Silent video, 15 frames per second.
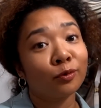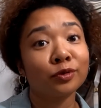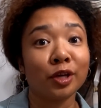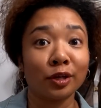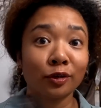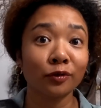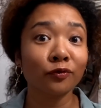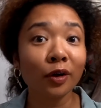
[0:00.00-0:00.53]

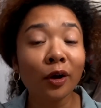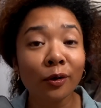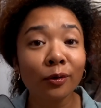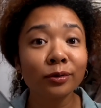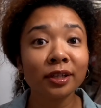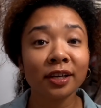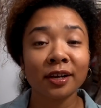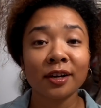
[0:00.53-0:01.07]
take your
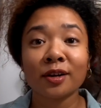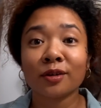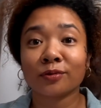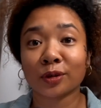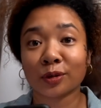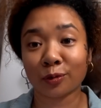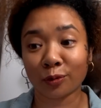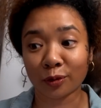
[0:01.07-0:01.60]
phone,
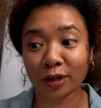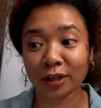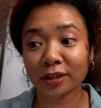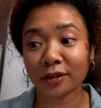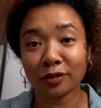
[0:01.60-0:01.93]
record